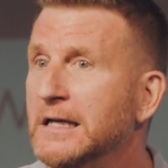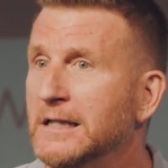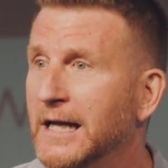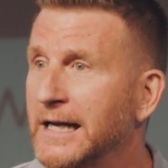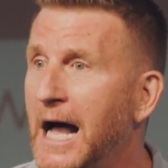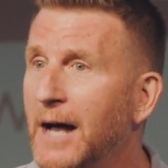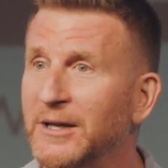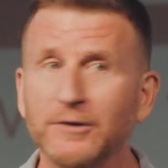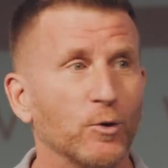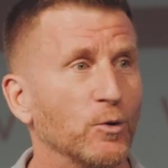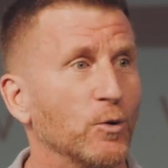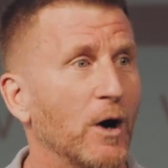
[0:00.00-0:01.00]
Like, I
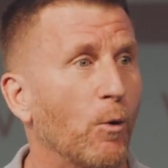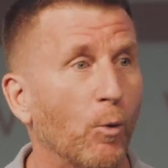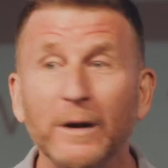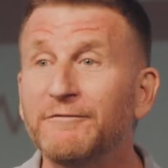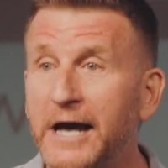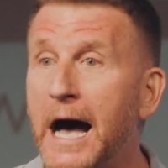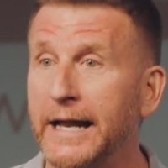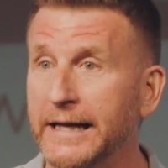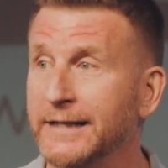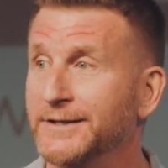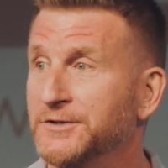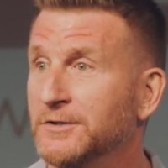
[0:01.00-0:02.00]
mean, we've got
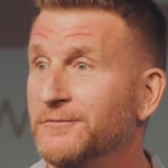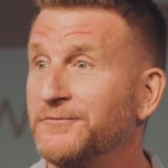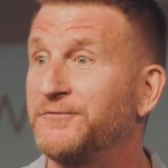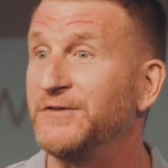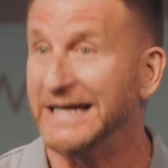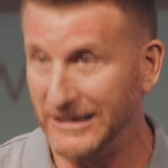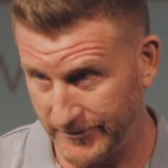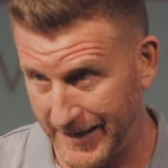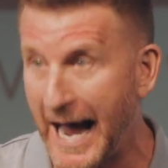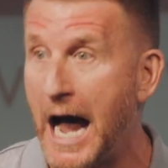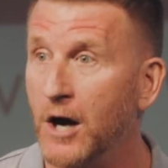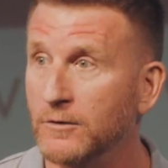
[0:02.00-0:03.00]
it figured
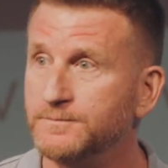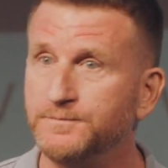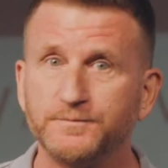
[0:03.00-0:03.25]
out.